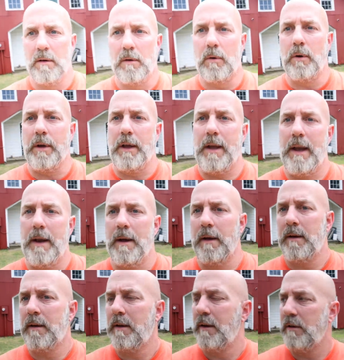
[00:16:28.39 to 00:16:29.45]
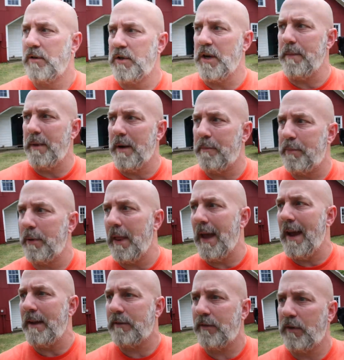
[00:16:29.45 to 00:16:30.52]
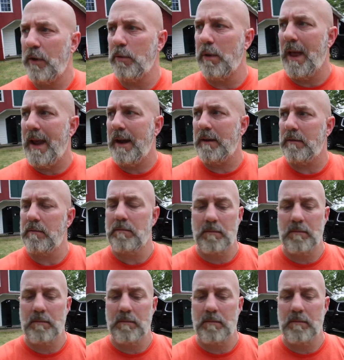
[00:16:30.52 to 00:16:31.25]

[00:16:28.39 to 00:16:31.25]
or you get a shipment of plants too late,